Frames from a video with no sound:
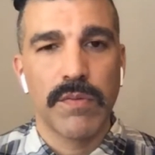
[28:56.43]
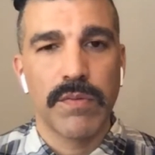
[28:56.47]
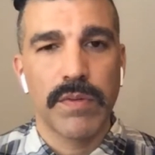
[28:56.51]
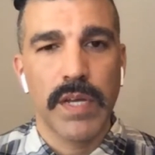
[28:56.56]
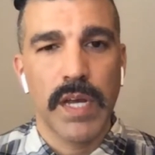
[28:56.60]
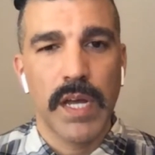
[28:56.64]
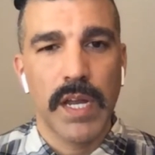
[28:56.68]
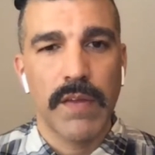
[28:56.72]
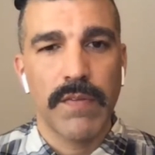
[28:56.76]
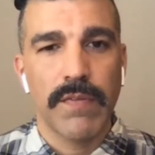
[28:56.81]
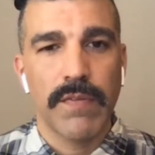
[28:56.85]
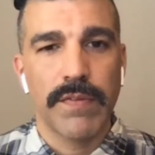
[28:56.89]

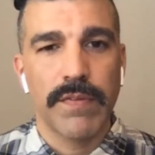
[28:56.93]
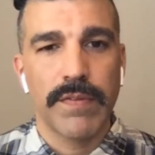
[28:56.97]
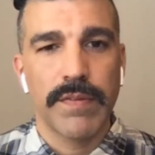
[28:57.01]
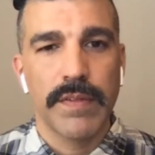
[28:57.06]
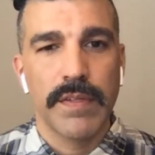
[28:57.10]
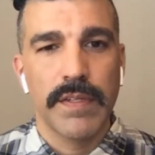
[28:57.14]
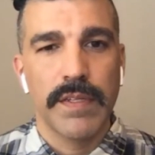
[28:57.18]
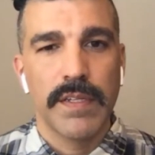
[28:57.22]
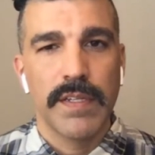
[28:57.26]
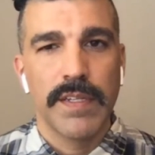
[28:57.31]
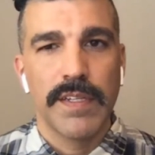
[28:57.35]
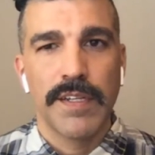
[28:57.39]
kind of
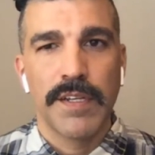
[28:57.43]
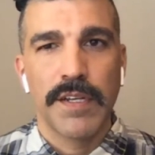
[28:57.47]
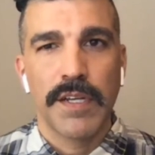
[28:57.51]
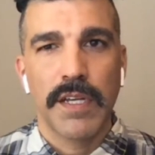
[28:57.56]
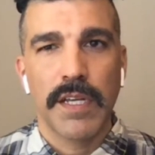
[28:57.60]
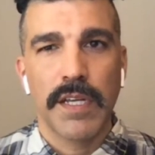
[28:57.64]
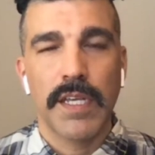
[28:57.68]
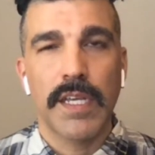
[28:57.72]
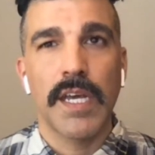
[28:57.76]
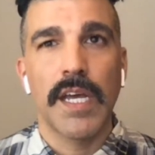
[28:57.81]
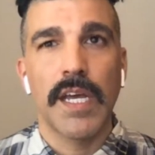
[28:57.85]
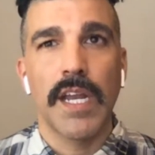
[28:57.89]

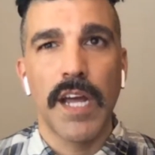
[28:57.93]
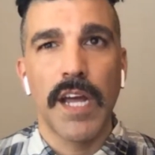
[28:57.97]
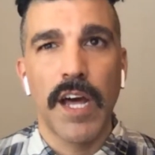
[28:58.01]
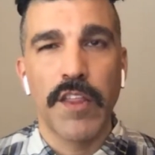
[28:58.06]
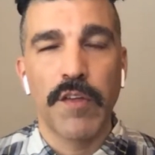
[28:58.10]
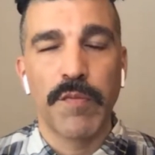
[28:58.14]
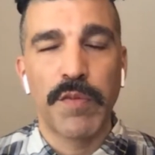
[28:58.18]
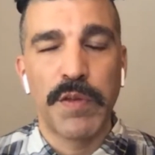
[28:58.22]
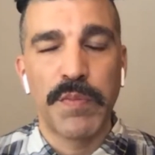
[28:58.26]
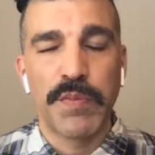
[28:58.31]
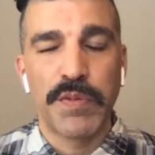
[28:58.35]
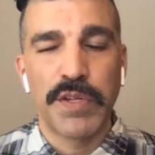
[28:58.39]
get other
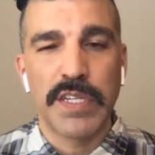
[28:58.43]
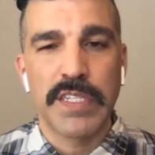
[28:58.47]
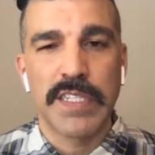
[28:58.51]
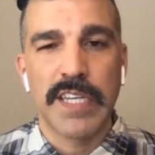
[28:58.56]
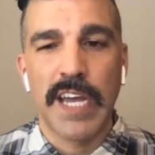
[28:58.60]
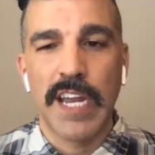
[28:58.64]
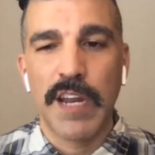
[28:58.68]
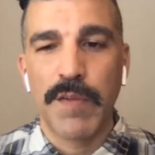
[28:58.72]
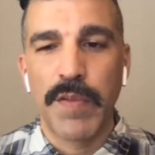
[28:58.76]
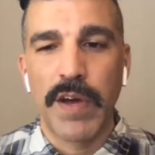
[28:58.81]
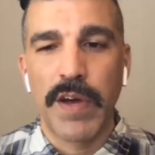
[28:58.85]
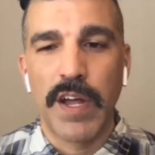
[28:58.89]
people
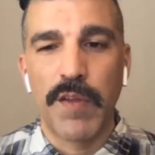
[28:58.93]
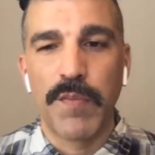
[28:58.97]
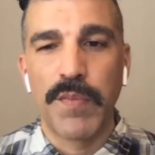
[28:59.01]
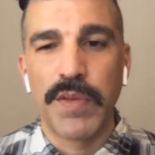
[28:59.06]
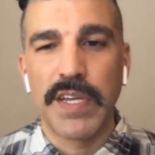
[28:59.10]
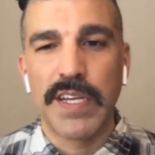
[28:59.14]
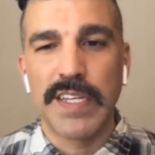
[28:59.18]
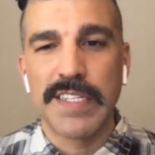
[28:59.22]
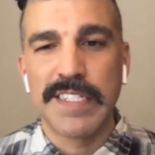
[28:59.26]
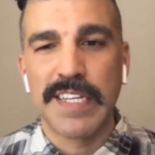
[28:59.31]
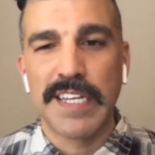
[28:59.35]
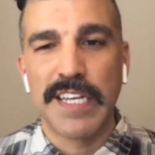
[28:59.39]
excited about it,
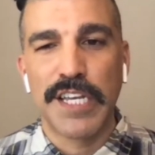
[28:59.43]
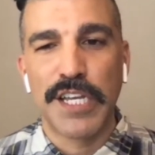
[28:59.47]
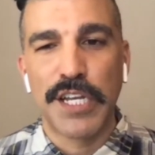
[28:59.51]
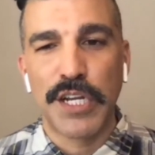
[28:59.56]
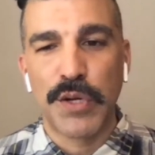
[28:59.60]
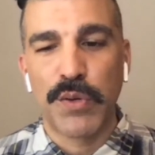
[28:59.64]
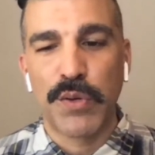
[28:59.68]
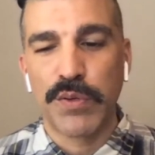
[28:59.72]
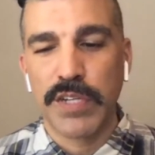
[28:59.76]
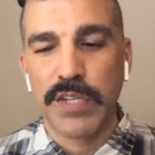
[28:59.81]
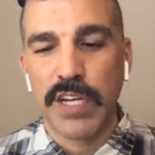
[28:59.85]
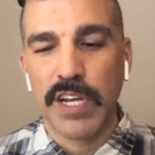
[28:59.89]
because,
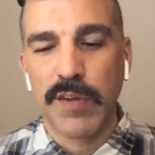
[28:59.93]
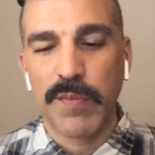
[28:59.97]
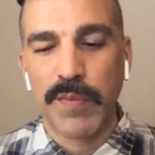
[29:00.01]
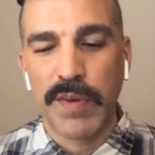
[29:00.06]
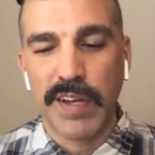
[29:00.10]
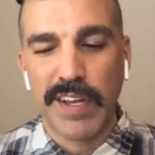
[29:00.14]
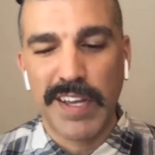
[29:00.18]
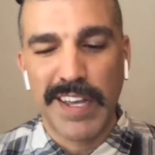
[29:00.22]
we're talking about